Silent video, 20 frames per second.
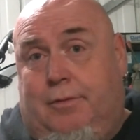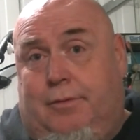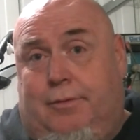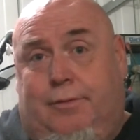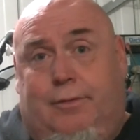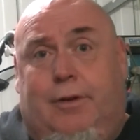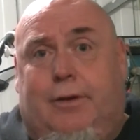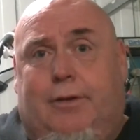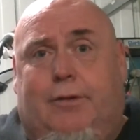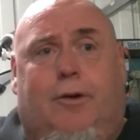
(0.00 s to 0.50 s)

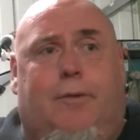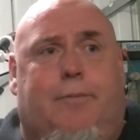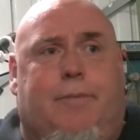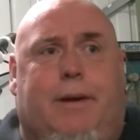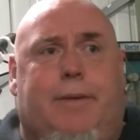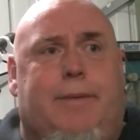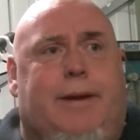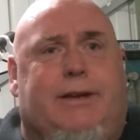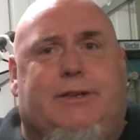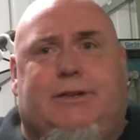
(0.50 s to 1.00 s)
lot of
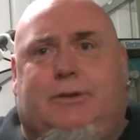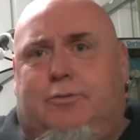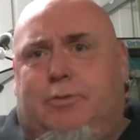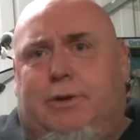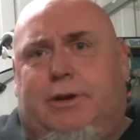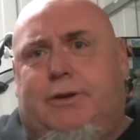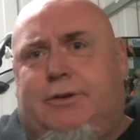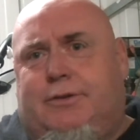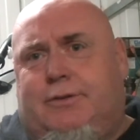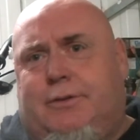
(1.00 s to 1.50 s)
BMXs
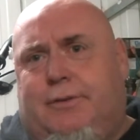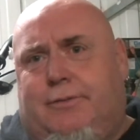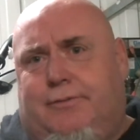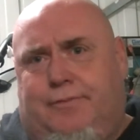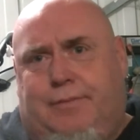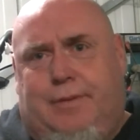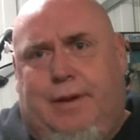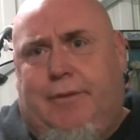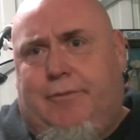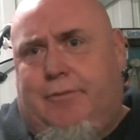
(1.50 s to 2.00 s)
we used to
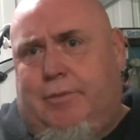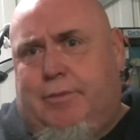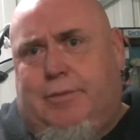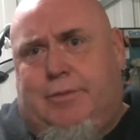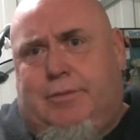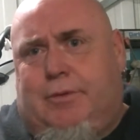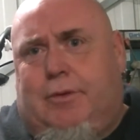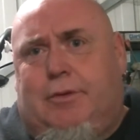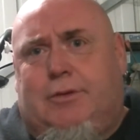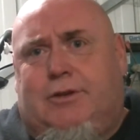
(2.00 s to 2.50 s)
have when
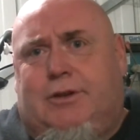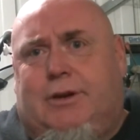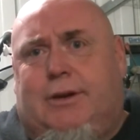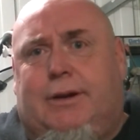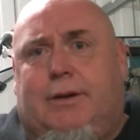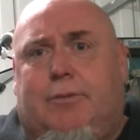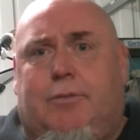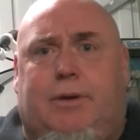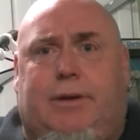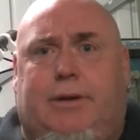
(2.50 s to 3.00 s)
I was
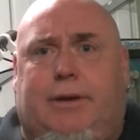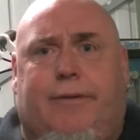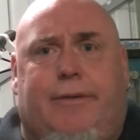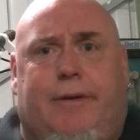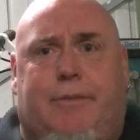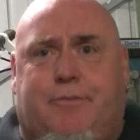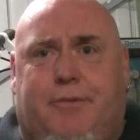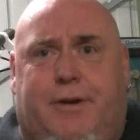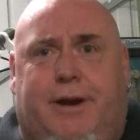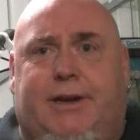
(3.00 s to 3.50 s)
younger, we never
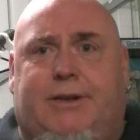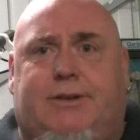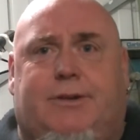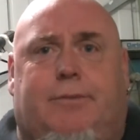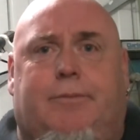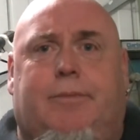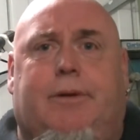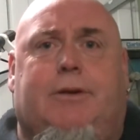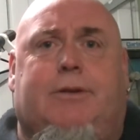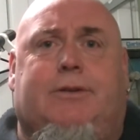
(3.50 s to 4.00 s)
had brakes
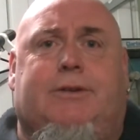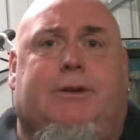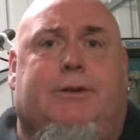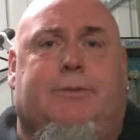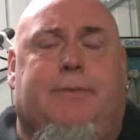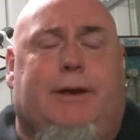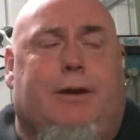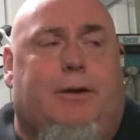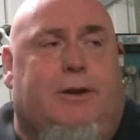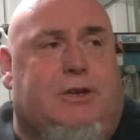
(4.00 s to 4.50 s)
on because it's a
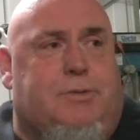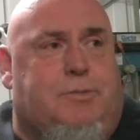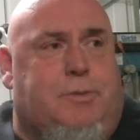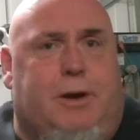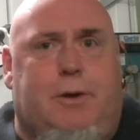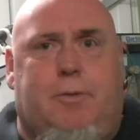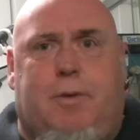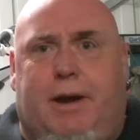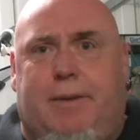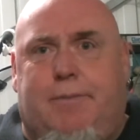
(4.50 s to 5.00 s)
bit like
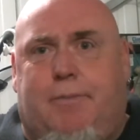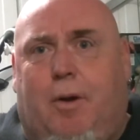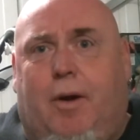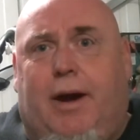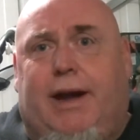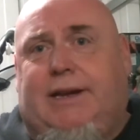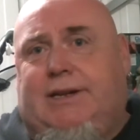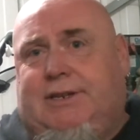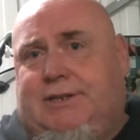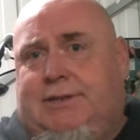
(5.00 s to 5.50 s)
speedway
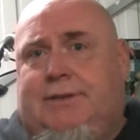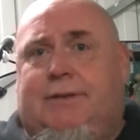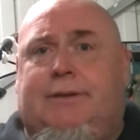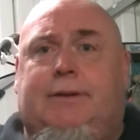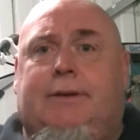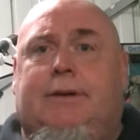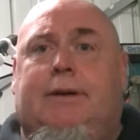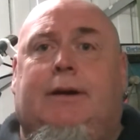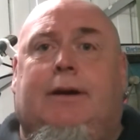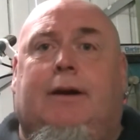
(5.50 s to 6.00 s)
bikes.
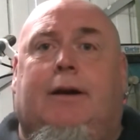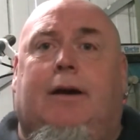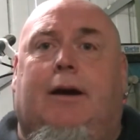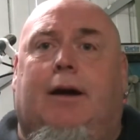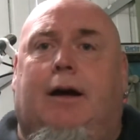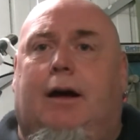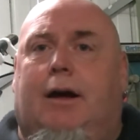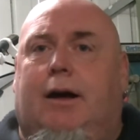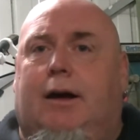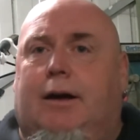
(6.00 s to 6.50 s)

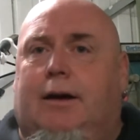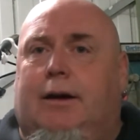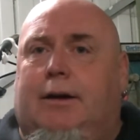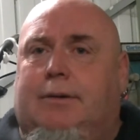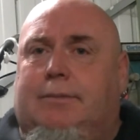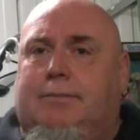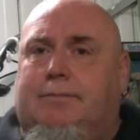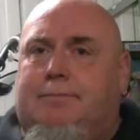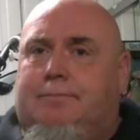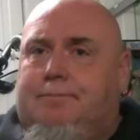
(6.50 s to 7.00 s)

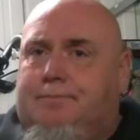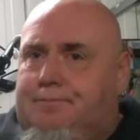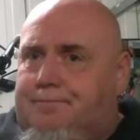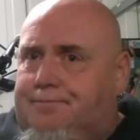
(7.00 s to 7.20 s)
One